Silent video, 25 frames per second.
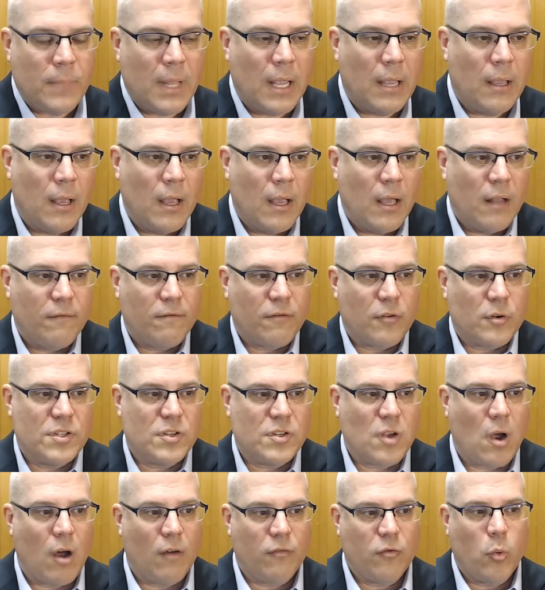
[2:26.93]
And for
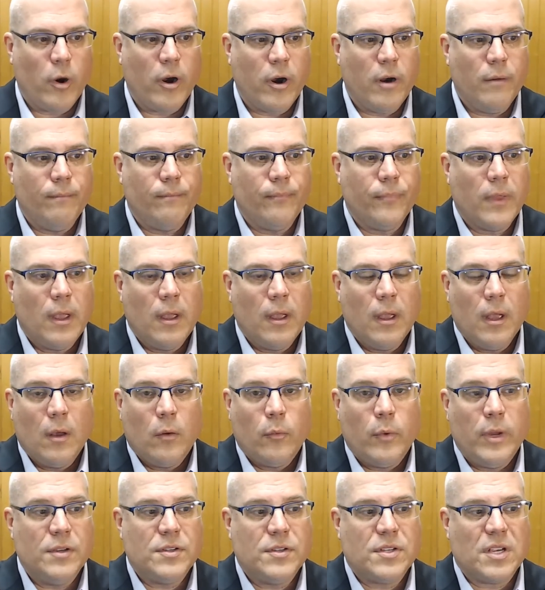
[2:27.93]
software, we
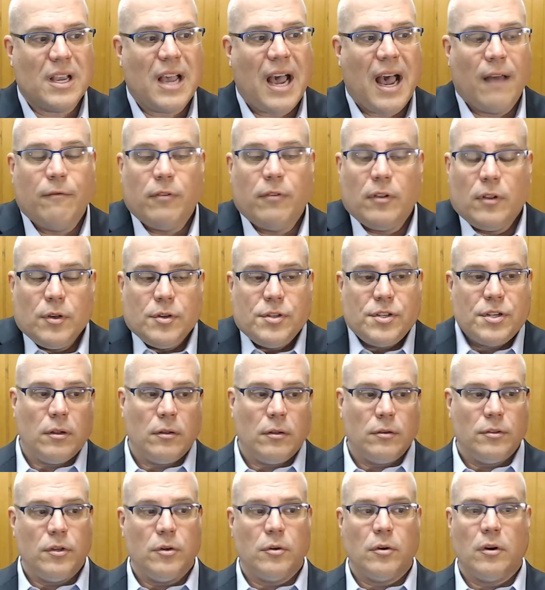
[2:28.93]
use a convolutional
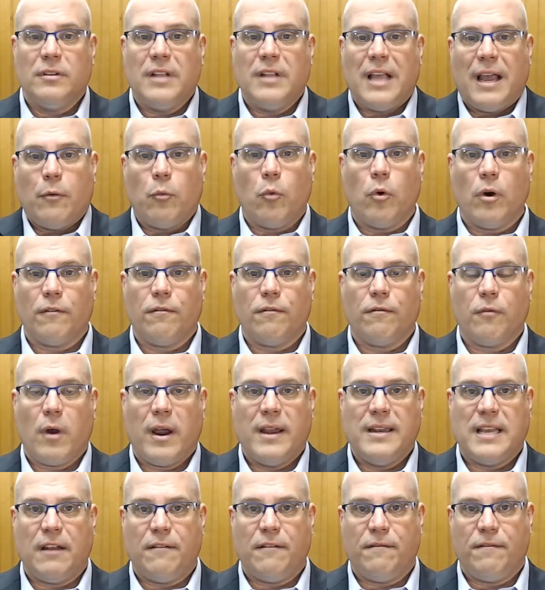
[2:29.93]
neural network for
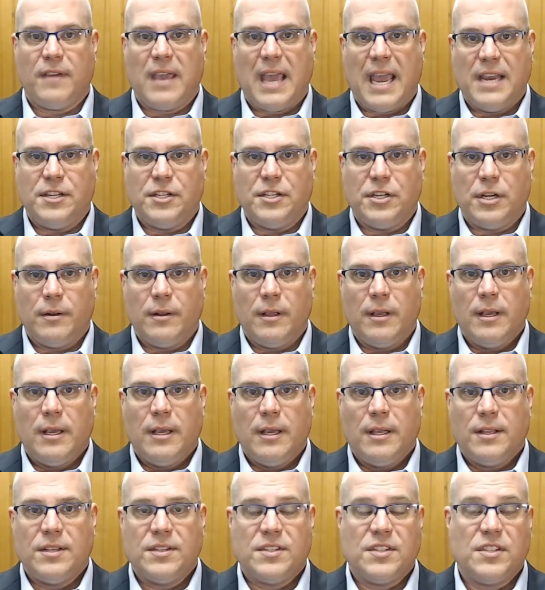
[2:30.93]
identification.
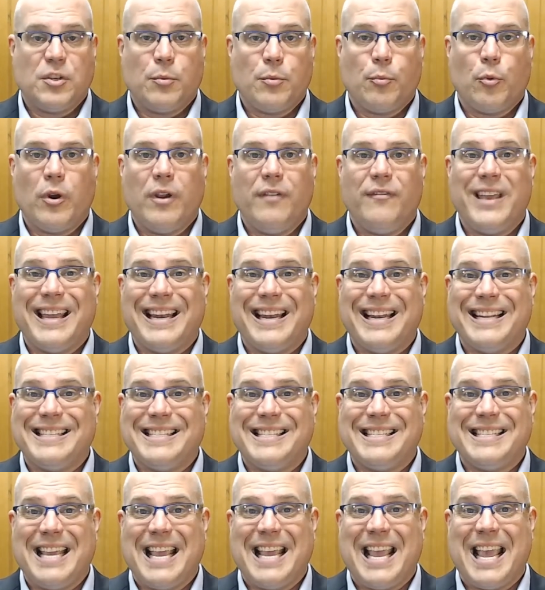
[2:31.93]
This is abbreviated
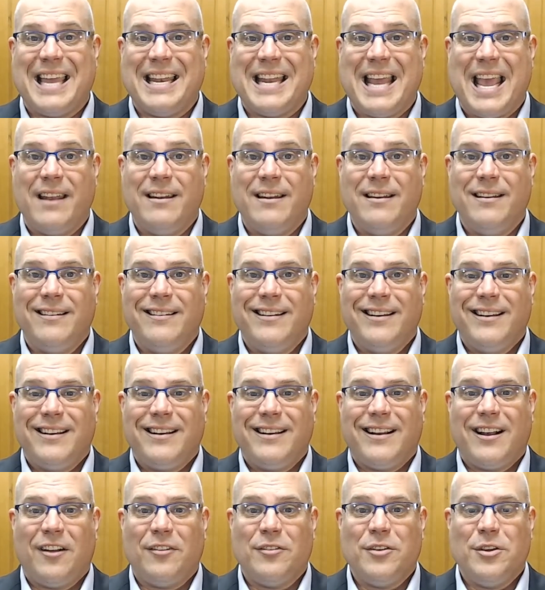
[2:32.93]
CNN.
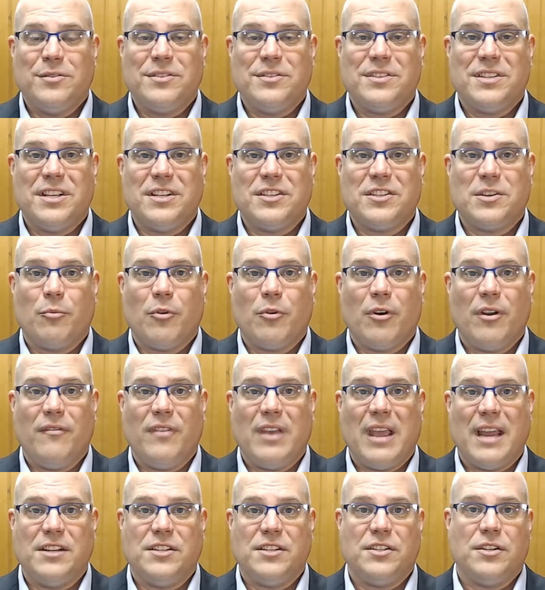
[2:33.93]
I'll use this
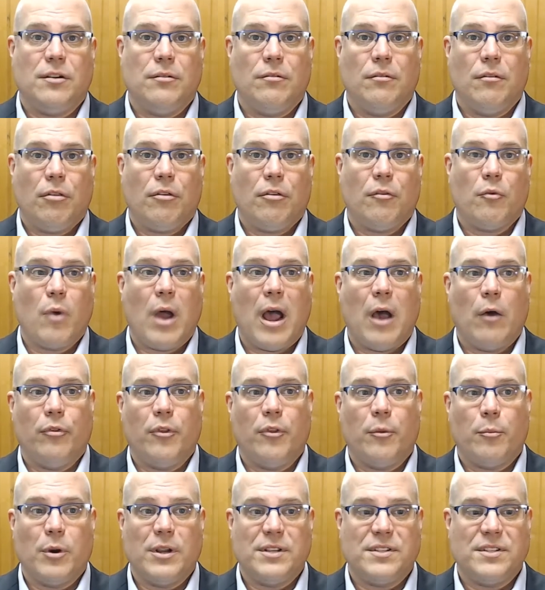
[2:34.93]
abbreviation throughout the
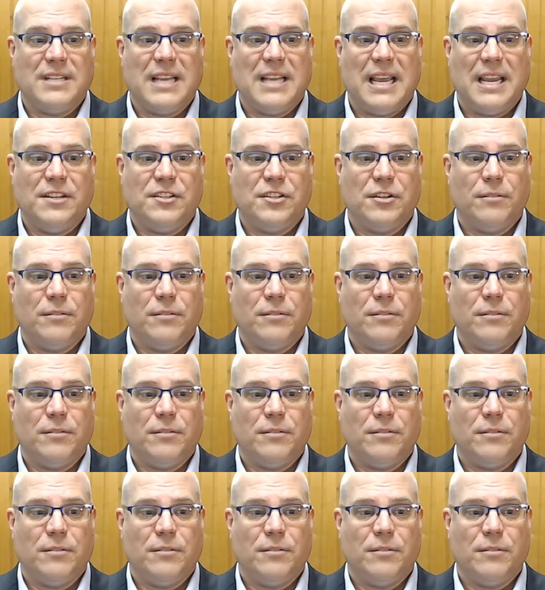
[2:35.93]
presentation.